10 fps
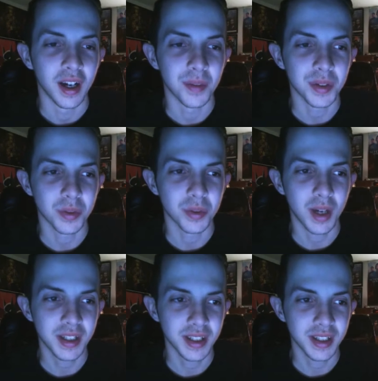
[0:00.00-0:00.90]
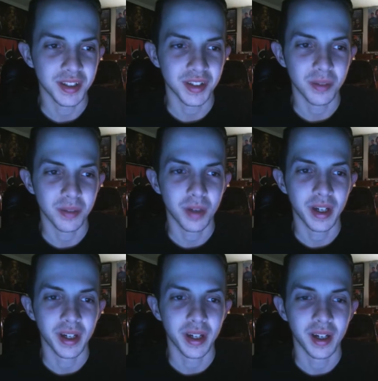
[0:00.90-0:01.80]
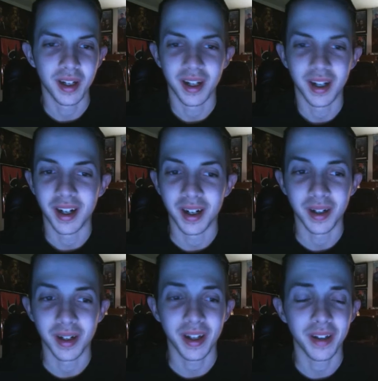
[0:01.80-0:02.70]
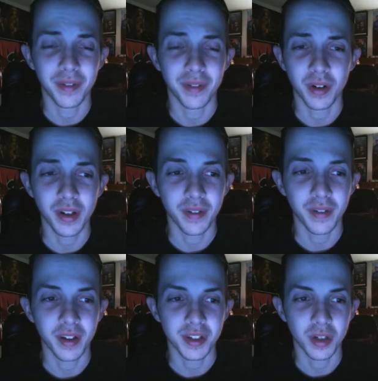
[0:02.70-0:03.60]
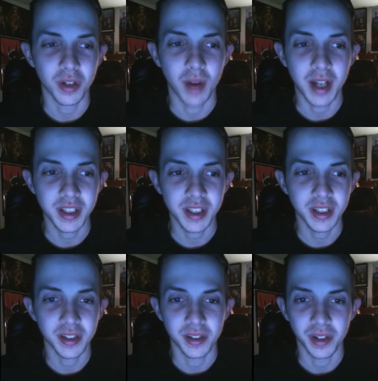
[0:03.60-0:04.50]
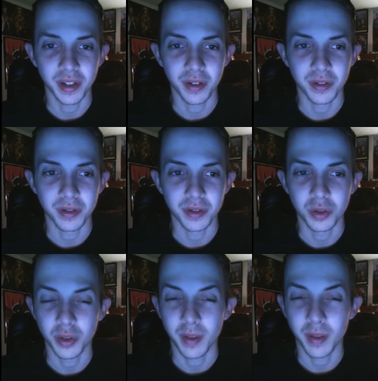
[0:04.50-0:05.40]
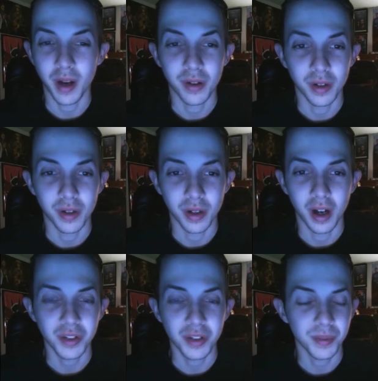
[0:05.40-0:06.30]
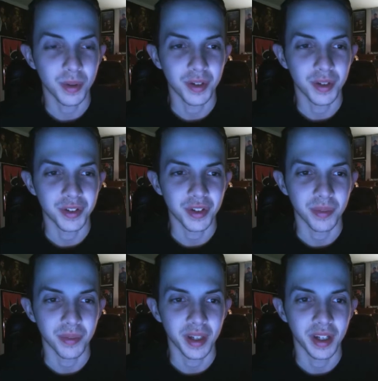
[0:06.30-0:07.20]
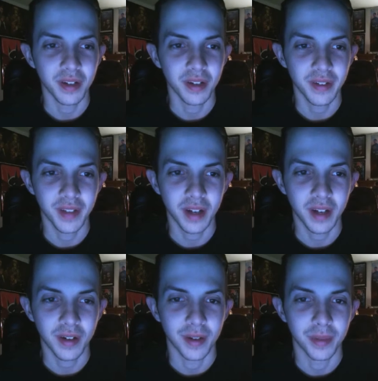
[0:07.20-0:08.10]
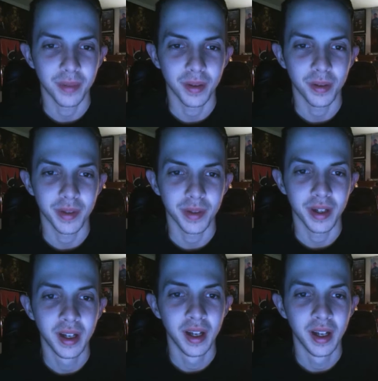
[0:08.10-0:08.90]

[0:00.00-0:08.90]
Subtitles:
Just watch it in some way. If you're really a fan of the show, watch it and then, tweet about how awesome it was or something, even that'll help a little bit.